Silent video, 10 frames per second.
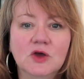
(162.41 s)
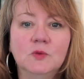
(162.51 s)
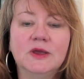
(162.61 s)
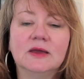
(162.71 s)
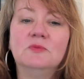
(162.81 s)

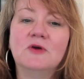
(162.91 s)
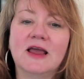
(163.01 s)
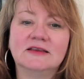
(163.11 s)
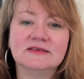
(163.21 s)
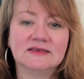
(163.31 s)
we can
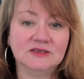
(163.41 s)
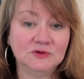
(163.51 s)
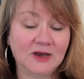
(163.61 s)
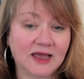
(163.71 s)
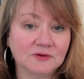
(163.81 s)
practice a
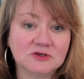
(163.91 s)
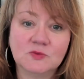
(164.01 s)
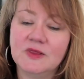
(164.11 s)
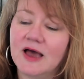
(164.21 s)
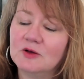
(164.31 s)
new language
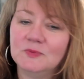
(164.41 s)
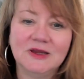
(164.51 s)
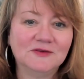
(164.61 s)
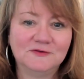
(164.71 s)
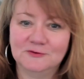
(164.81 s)
without
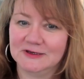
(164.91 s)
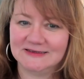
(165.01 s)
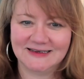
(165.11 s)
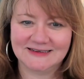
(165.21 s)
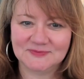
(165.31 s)
being fluent
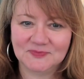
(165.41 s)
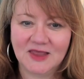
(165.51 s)
yet.